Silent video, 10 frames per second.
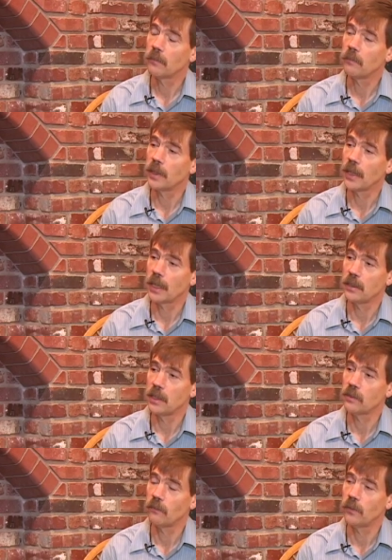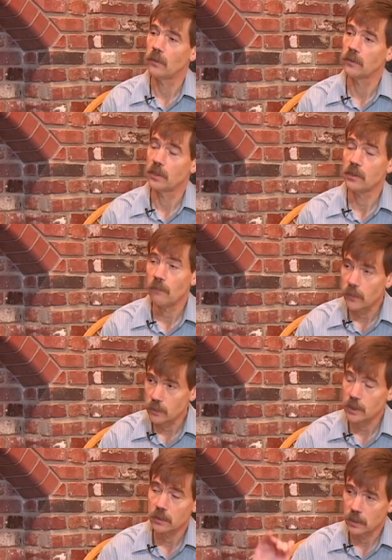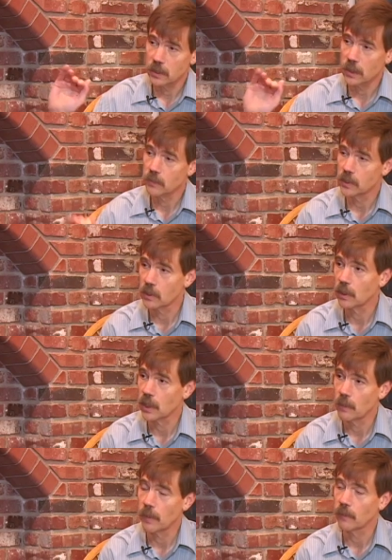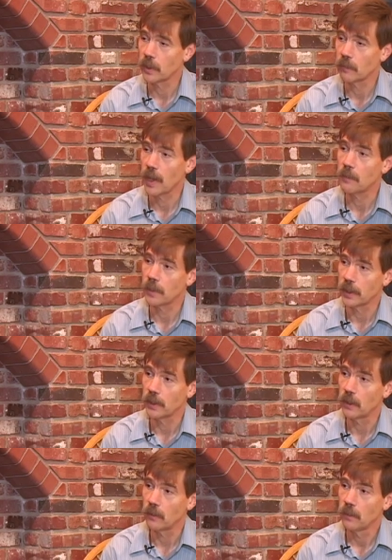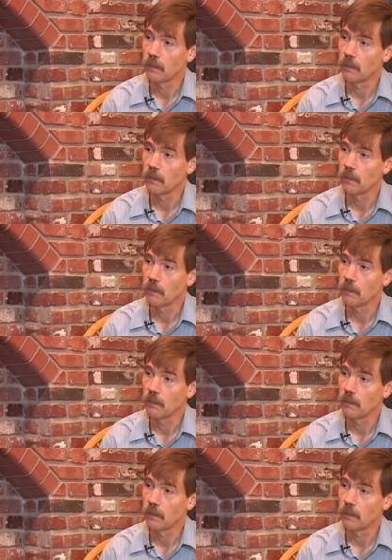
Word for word: but yet diesel fuel consumption is starting to come up fairly rapidly though.